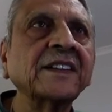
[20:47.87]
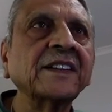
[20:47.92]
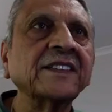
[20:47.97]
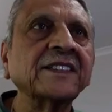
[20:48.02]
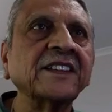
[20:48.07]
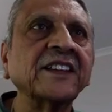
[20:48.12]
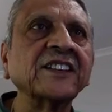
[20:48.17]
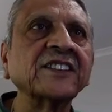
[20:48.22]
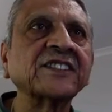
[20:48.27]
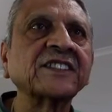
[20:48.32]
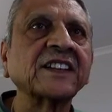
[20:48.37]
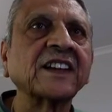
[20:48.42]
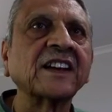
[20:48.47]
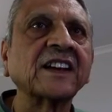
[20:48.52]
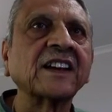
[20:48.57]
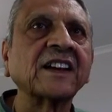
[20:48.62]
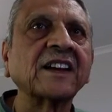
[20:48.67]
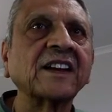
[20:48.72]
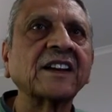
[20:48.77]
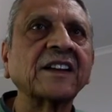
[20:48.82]
this
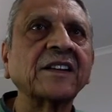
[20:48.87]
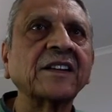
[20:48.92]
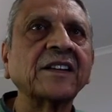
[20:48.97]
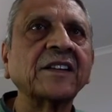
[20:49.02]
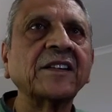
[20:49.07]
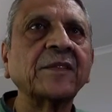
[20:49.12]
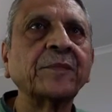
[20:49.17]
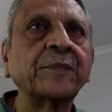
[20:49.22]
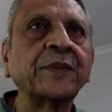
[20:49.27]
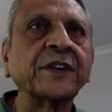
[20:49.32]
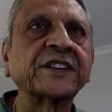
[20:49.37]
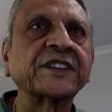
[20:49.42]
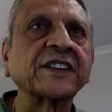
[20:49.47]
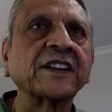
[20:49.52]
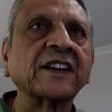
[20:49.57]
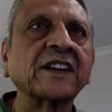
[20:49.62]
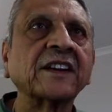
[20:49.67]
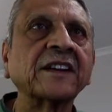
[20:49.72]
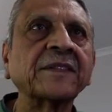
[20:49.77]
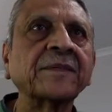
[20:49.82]

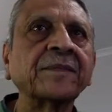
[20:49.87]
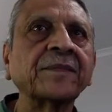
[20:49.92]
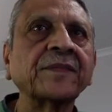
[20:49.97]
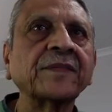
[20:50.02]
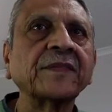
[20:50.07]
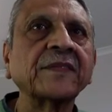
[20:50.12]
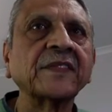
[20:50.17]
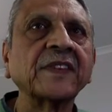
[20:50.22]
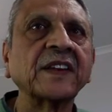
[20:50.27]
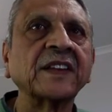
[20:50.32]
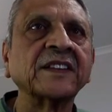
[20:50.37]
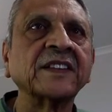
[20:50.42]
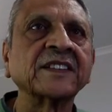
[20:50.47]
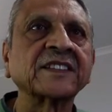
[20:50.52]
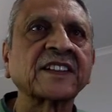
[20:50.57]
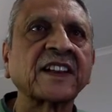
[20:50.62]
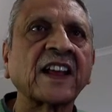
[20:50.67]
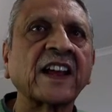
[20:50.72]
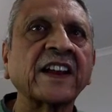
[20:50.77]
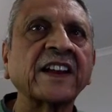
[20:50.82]
picture in the
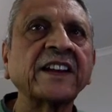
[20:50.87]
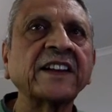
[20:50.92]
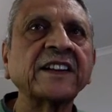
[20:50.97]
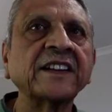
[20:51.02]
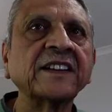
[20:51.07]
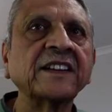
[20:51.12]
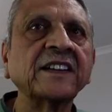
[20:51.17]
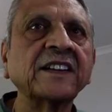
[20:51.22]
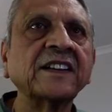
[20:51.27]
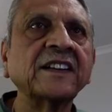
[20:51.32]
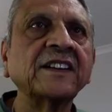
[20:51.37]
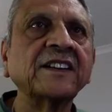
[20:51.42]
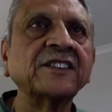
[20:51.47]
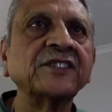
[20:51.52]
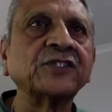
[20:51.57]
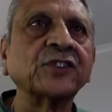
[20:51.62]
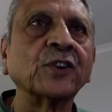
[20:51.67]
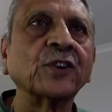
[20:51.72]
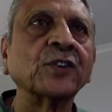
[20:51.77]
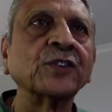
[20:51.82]
slide
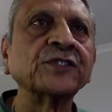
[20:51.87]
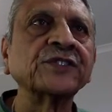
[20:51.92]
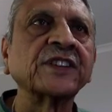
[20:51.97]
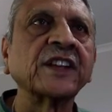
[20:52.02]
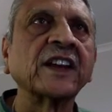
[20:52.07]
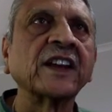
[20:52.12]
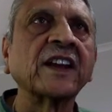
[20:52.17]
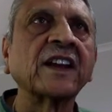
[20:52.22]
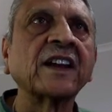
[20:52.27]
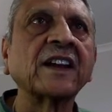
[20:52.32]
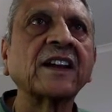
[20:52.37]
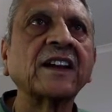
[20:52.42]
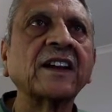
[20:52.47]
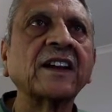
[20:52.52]
shows the